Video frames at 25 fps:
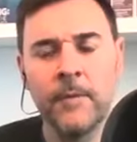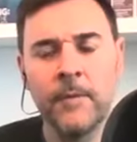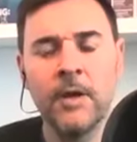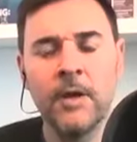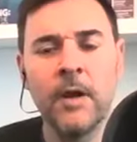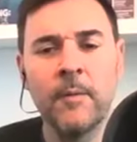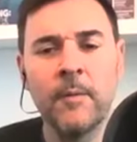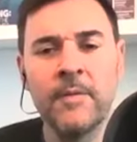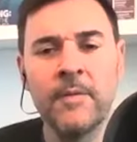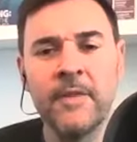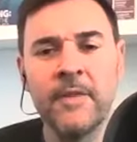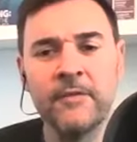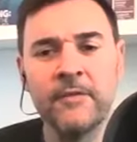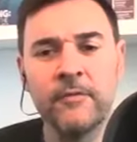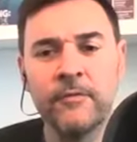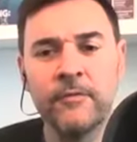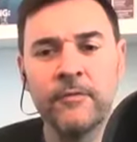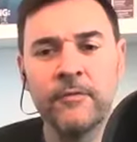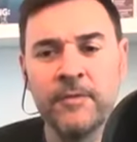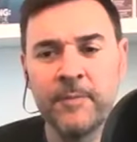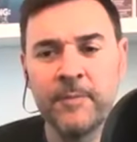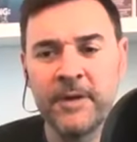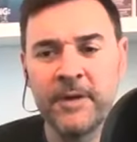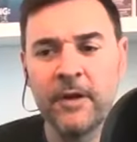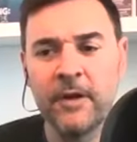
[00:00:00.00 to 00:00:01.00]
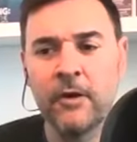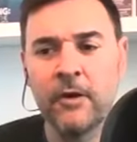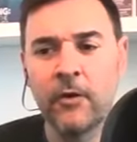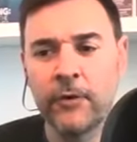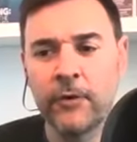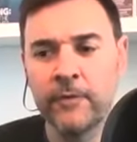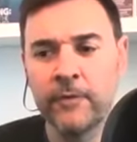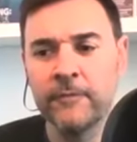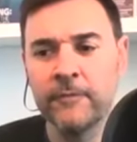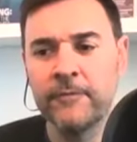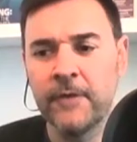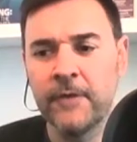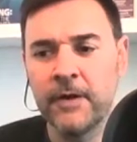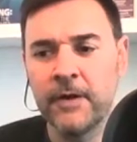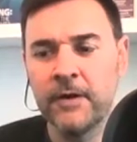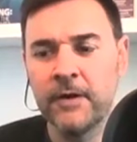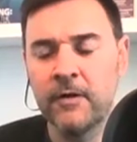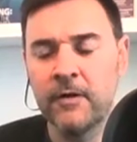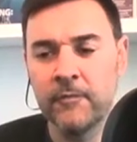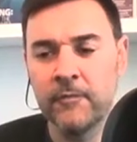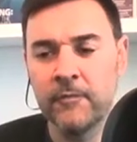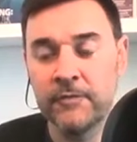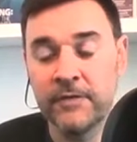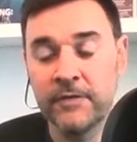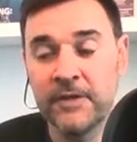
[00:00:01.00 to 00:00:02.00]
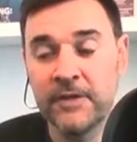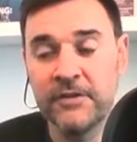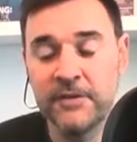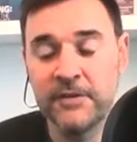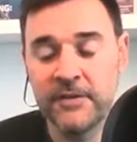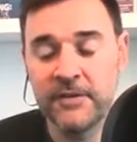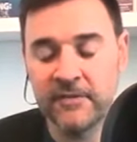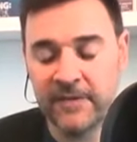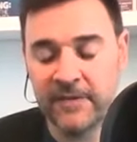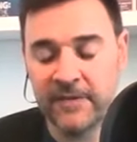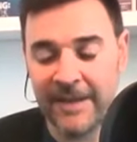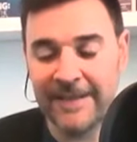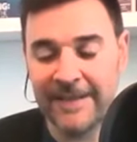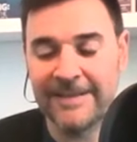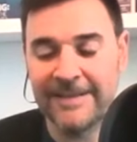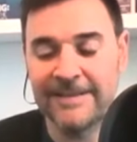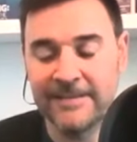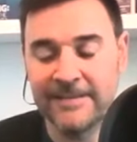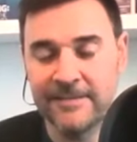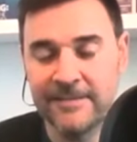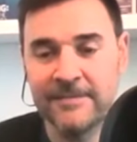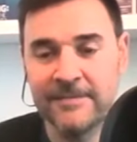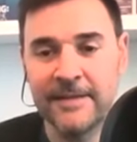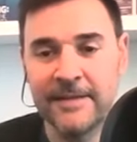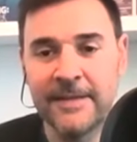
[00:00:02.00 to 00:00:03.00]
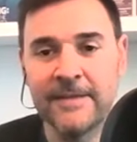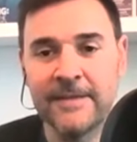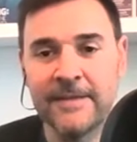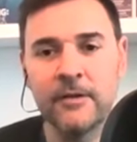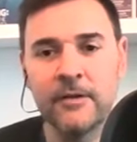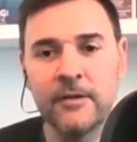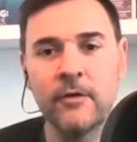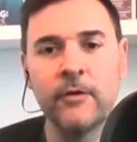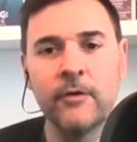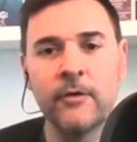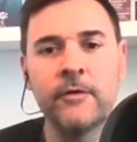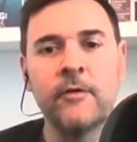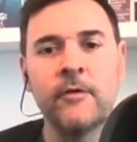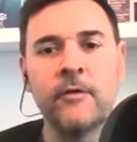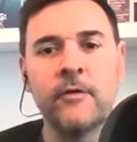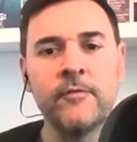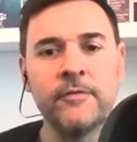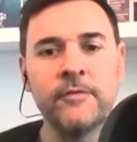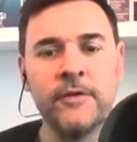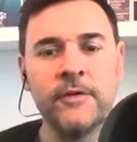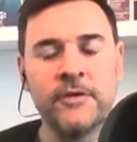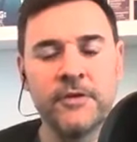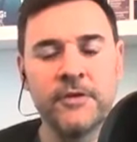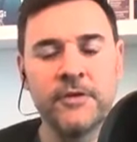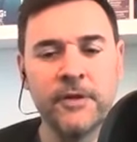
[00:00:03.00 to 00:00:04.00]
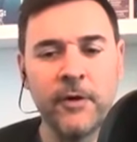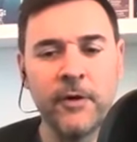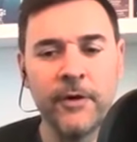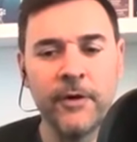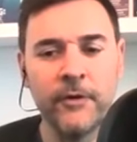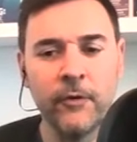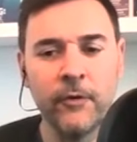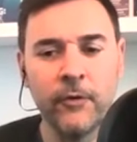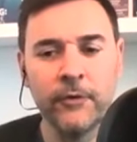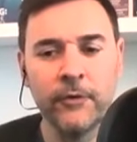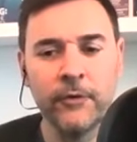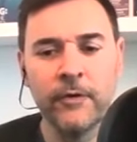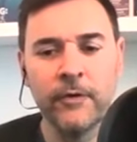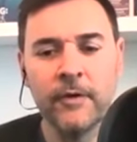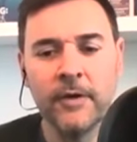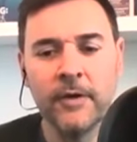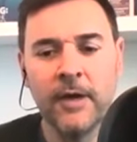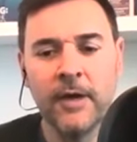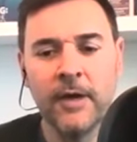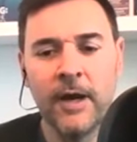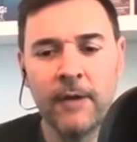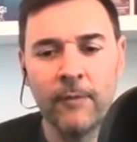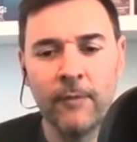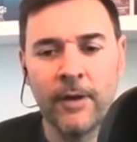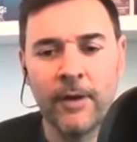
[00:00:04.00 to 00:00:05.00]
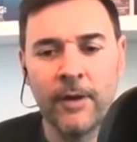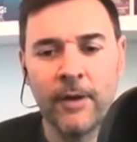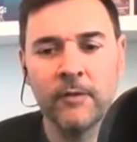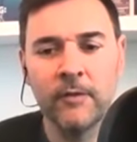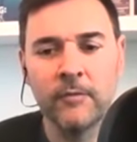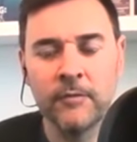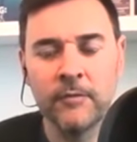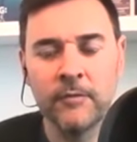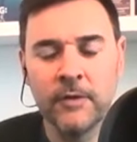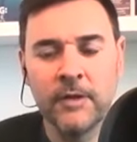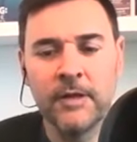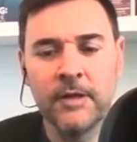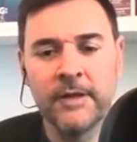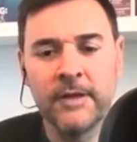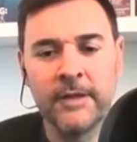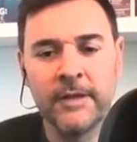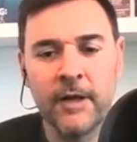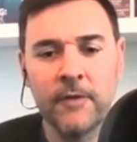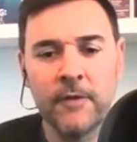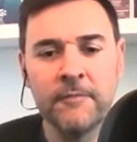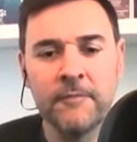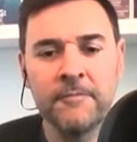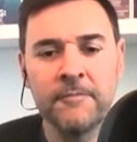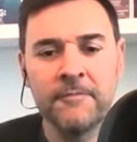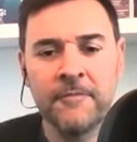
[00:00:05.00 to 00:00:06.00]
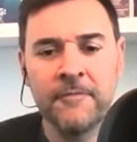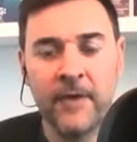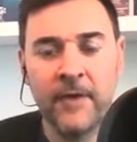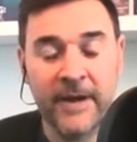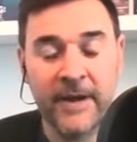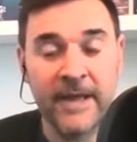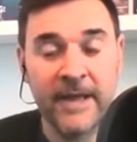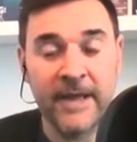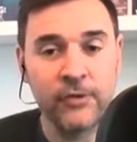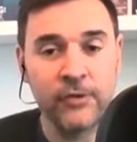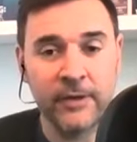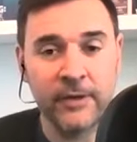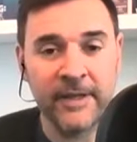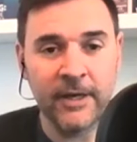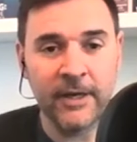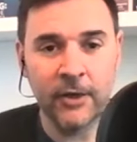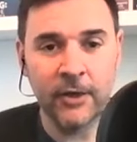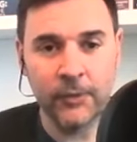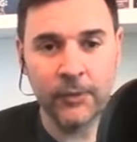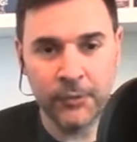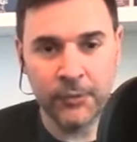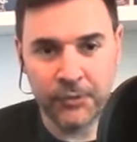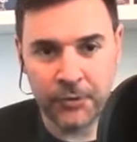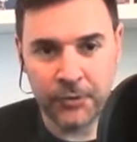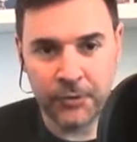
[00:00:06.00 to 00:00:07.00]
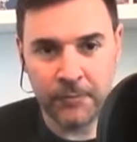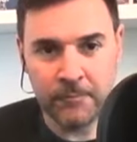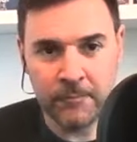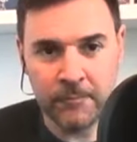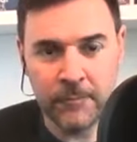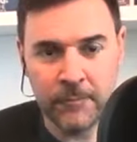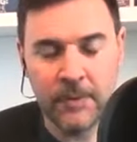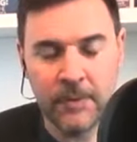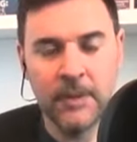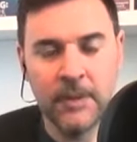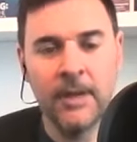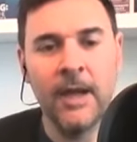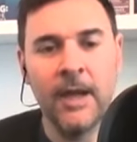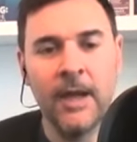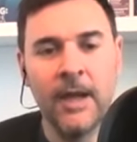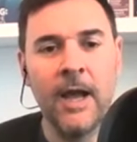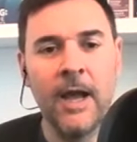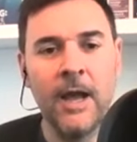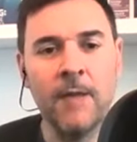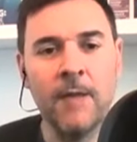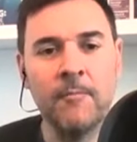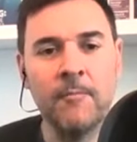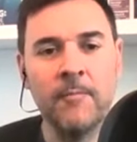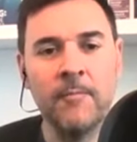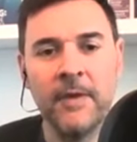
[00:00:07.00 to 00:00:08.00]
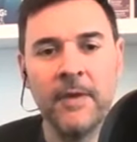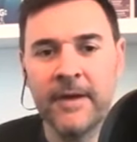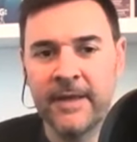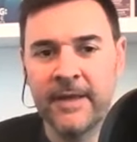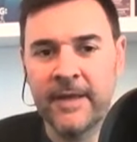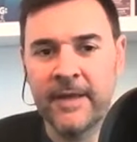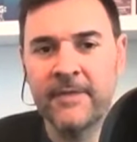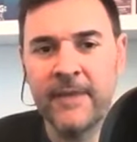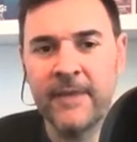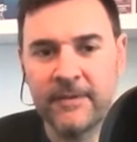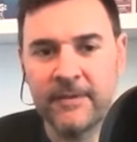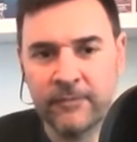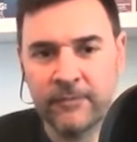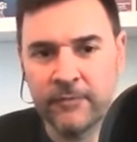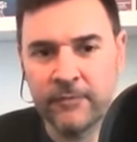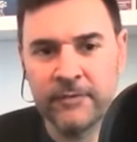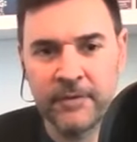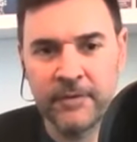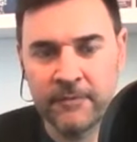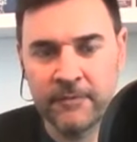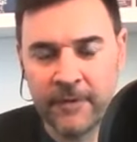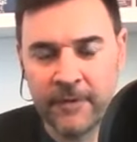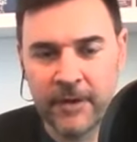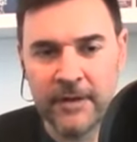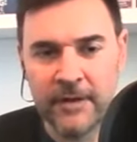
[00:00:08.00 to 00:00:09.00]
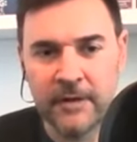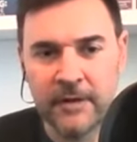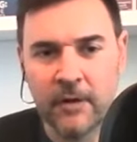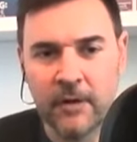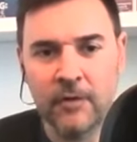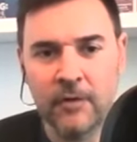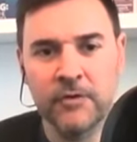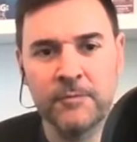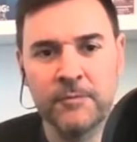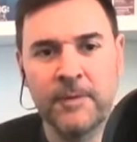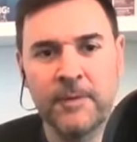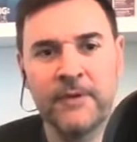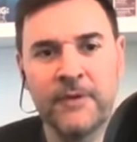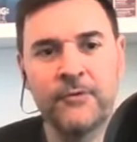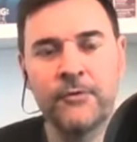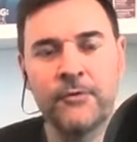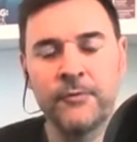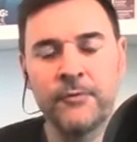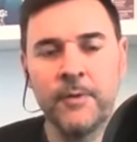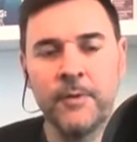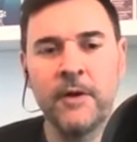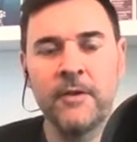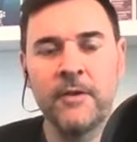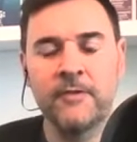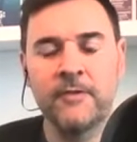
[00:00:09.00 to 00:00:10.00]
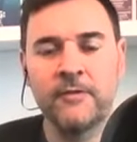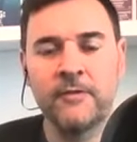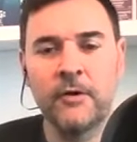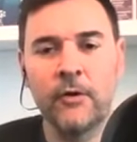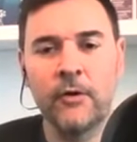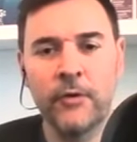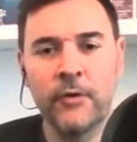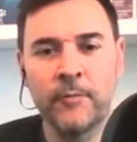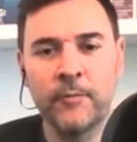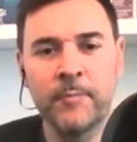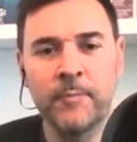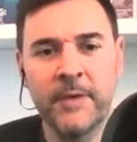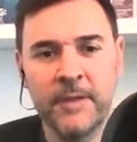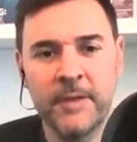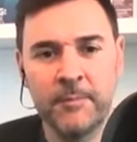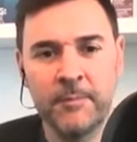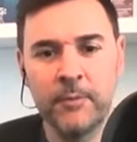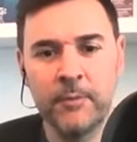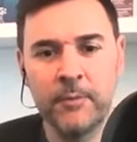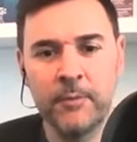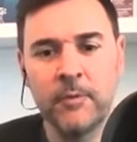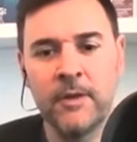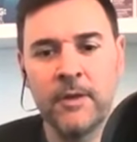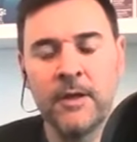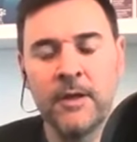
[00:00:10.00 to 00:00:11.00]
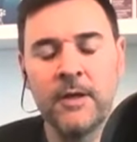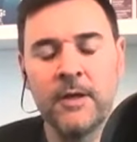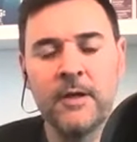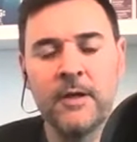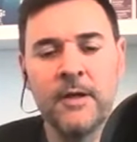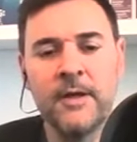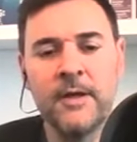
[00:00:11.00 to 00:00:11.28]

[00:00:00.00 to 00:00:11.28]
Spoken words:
I mean, there's obviously been a lot of conversation and still is a lot of conversation going on around, financial inclusion. And again, that's obviously a very large matter as well. There's a lot of people that,